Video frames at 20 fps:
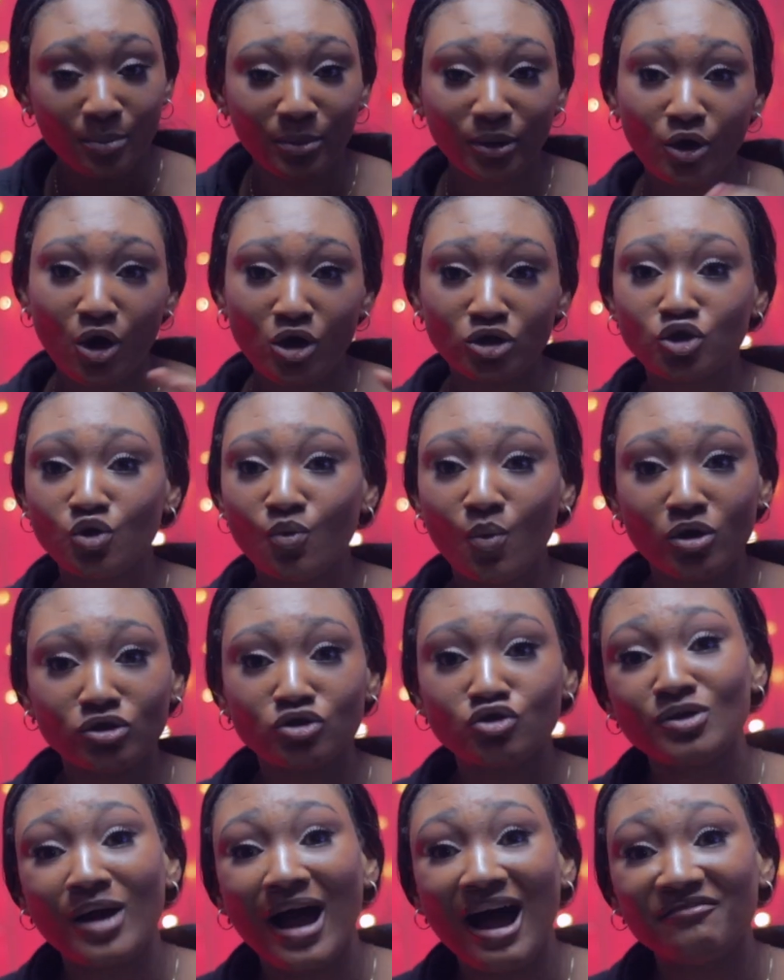because you
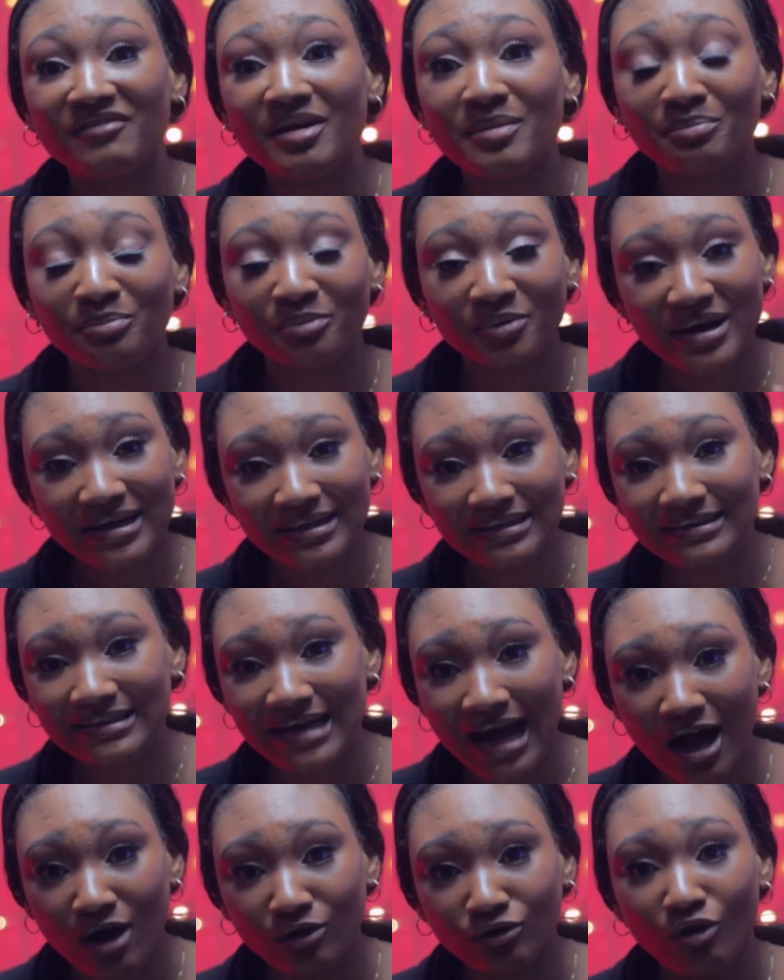want to have a
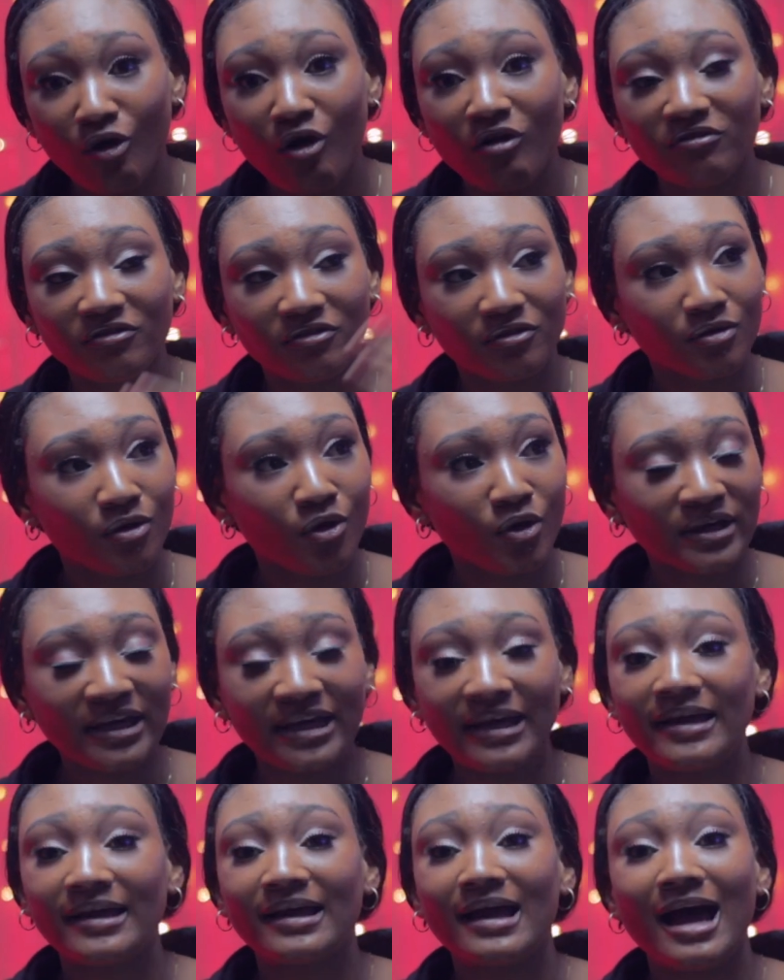breakdown of,
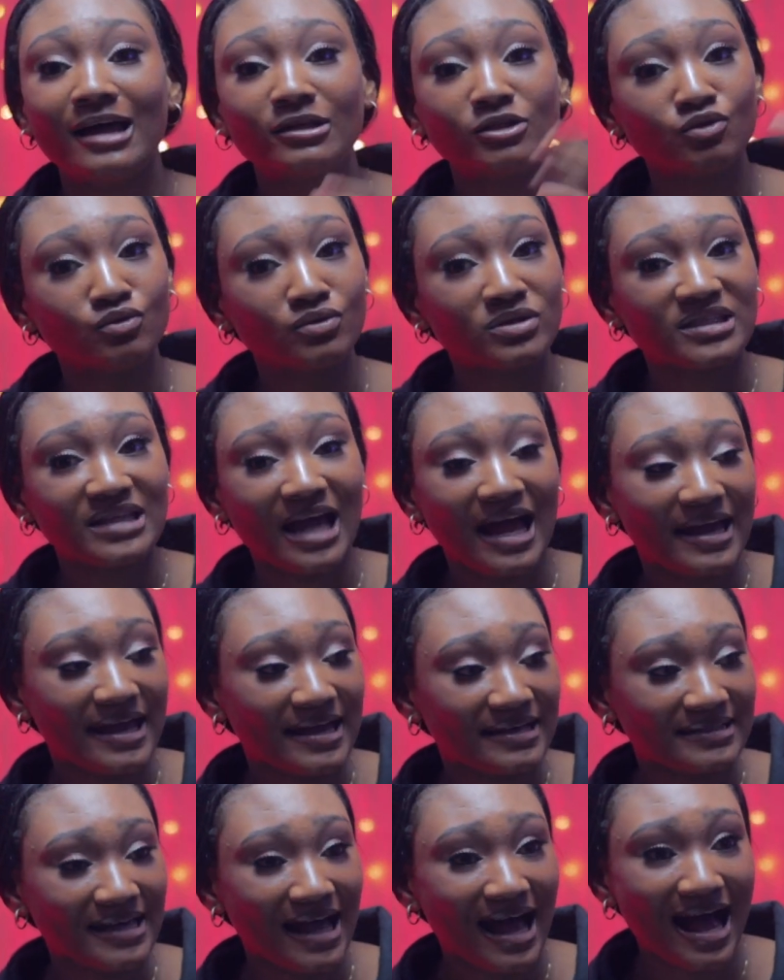okay, Candle
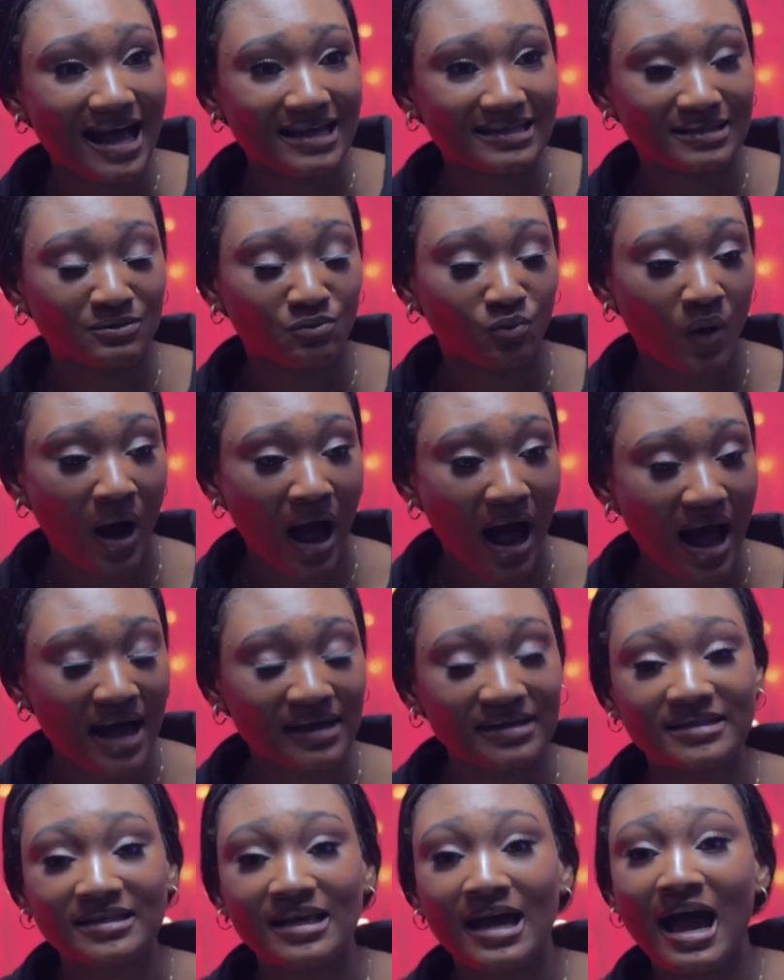Science has
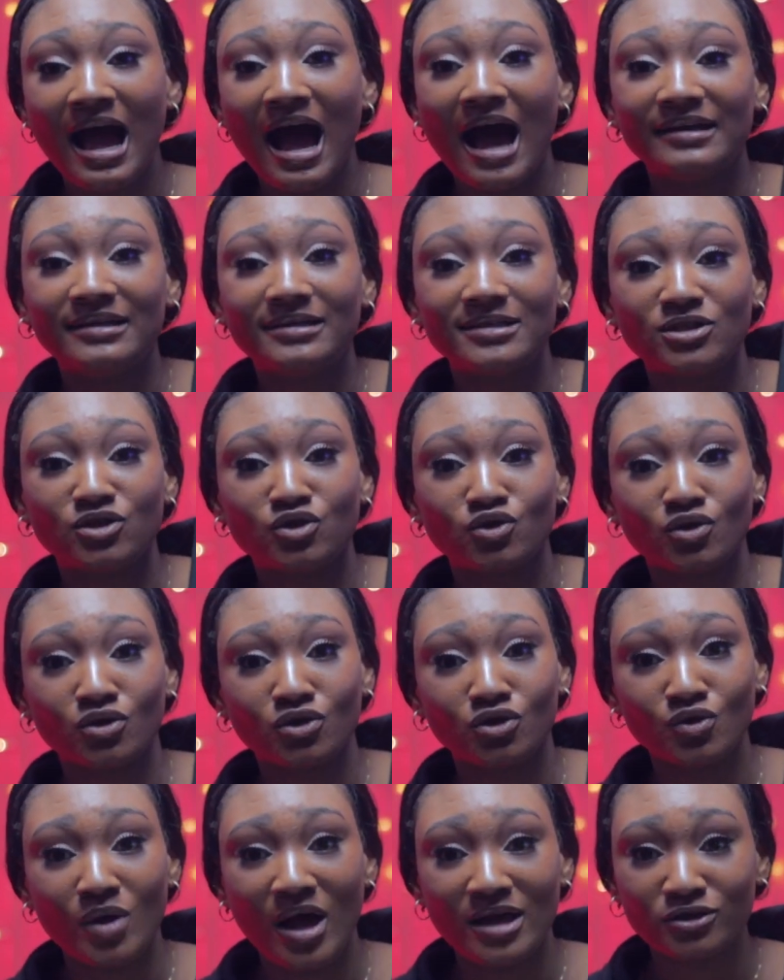wax and it is
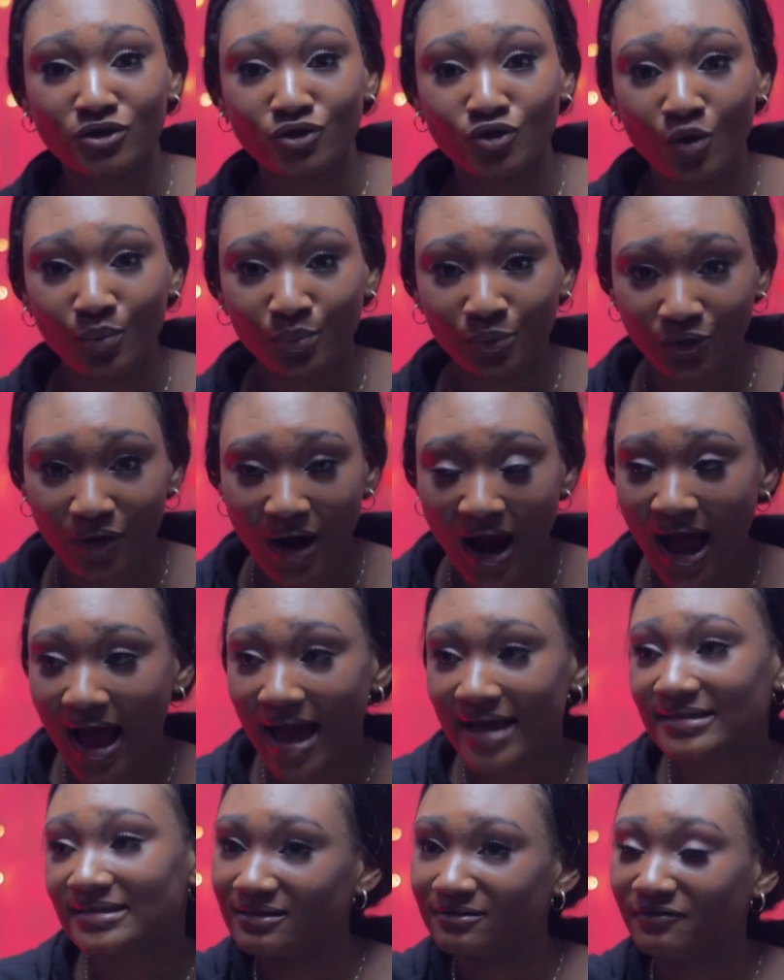so and so
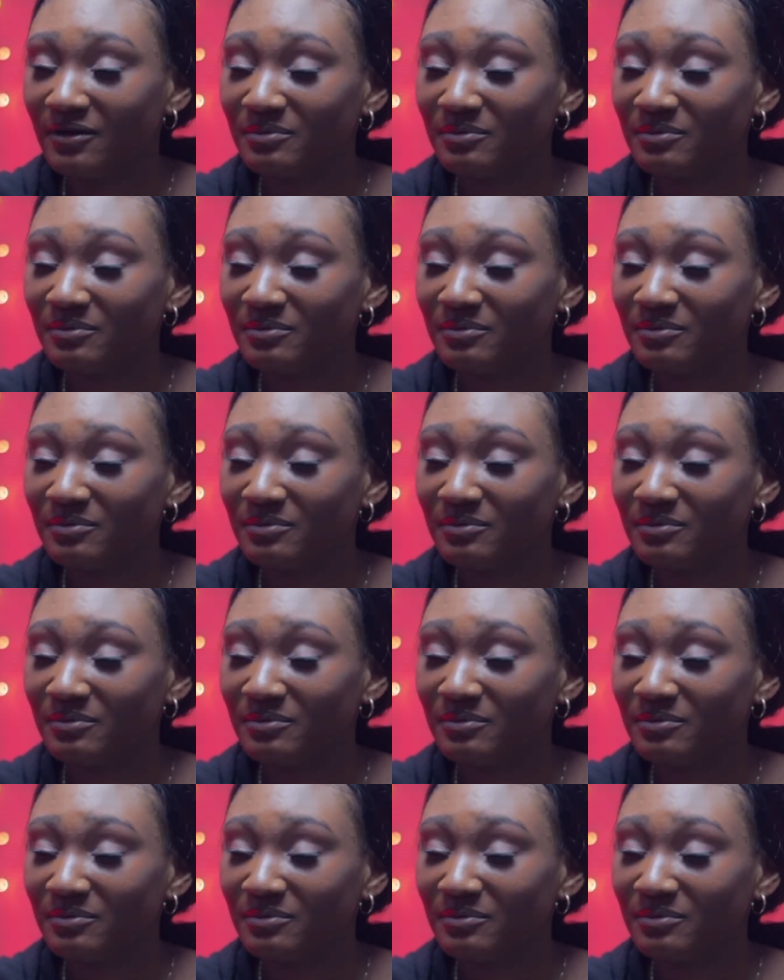price.